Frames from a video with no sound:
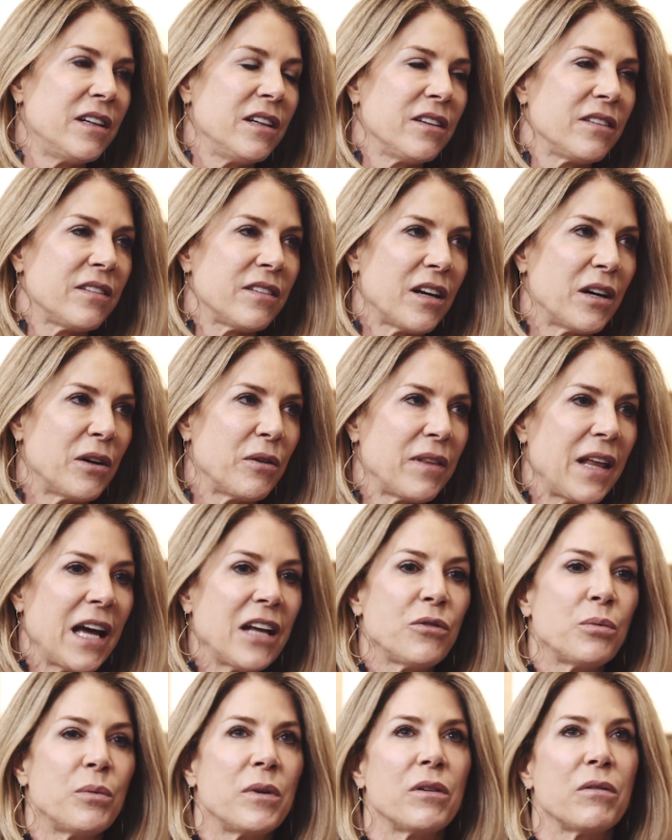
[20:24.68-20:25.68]
So
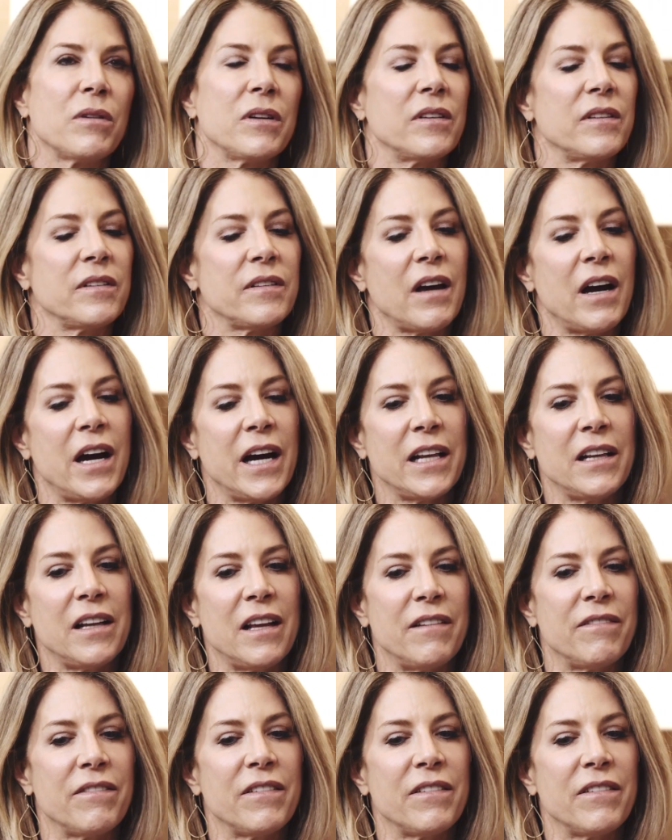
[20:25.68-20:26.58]
that's one of the reasons I love